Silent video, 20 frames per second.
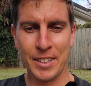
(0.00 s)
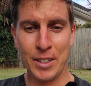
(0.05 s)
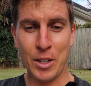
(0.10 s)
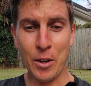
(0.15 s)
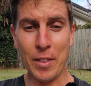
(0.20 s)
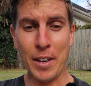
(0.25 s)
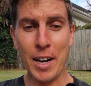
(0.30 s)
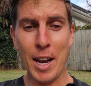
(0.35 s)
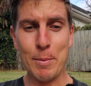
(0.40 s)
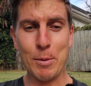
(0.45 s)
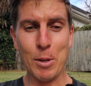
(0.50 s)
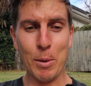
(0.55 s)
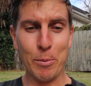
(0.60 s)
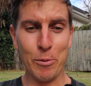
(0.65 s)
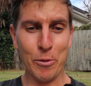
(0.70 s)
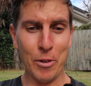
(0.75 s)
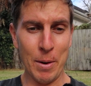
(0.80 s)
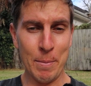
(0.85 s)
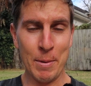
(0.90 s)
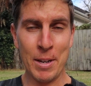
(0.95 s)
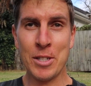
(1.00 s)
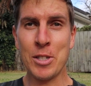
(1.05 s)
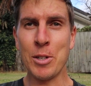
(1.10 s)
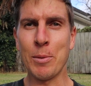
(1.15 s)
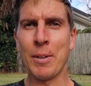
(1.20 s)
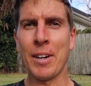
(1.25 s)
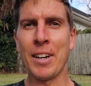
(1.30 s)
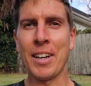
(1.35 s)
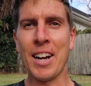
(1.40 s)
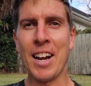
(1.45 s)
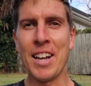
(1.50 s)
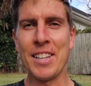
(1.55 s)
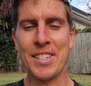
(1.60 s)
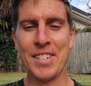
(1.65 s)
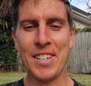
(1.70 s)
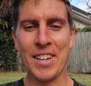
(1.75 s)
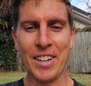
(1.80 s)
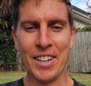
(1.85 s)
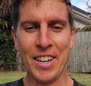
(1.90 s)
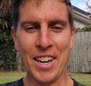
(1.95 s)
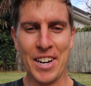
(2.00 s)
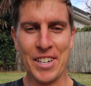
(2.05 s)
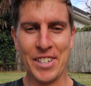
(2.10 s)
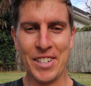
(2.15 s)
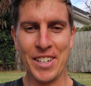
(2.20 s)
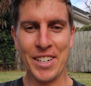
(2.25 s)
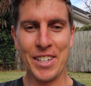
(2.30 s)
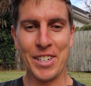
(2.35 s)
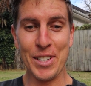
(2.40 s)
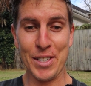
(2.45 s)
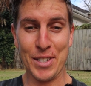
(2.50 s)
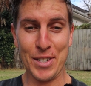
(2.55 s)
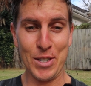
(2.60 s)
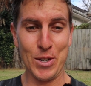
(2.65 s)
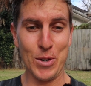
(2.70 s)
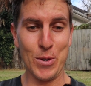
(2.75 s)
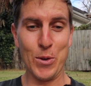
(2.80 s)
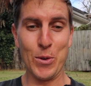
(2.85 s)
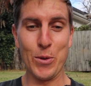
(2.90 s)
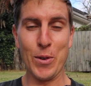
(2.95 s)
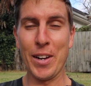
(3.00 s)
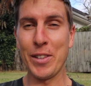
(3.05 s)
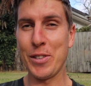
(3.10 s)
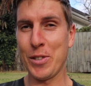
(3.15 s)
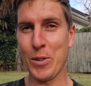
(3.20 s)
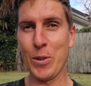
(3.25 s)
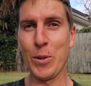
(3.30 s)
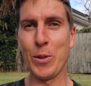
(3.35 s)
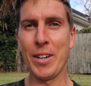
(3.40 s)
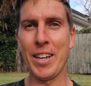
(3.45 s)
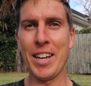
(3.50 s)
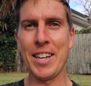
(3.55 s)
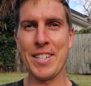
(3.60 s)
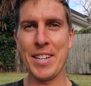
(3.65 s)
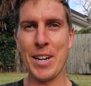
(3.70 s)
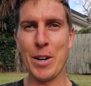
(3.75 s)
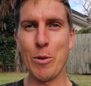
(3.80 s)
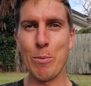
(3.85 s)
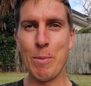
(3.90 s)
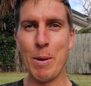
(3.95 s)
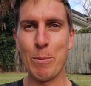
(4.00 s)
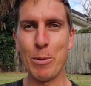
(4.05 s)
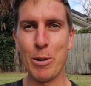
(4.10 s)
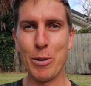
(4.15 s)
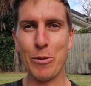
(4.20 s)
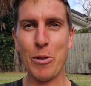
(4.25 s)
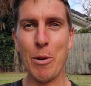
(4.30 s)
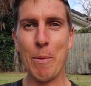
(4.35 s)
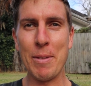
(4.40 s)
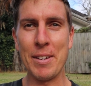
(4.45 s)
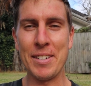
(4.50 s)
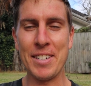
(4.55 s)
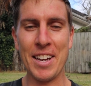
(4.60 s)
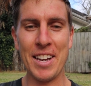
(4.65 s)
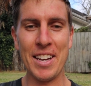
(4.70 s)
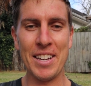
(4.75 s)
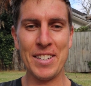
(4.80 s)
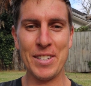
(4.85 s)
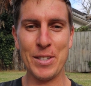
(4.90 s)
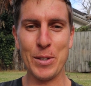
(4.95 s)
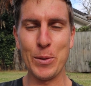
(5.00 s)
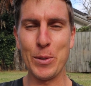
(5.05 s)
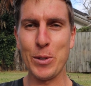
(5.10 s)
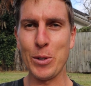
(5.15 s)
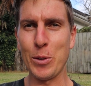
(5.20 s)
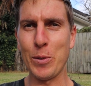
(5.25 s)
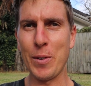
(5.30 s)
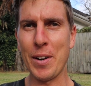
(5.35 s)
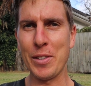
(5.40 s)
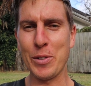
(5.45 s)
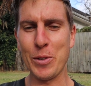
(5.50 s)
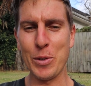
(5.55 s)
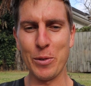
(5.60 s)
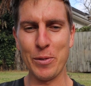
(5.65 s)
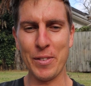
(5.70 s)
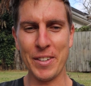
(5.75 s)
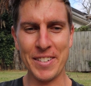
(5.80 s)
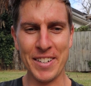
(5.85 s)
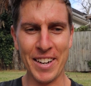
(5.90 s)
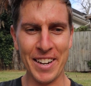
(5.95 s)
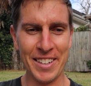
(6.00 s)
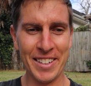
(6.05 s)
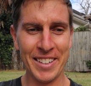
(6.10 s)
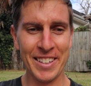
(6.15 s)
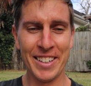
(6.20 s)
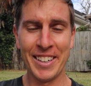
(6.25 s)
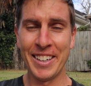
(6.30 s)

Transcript: Got the laptop in front of me, so I'm going to glance down occasionally just to run through it as I remember it from the day. So we'll do a run through of the day.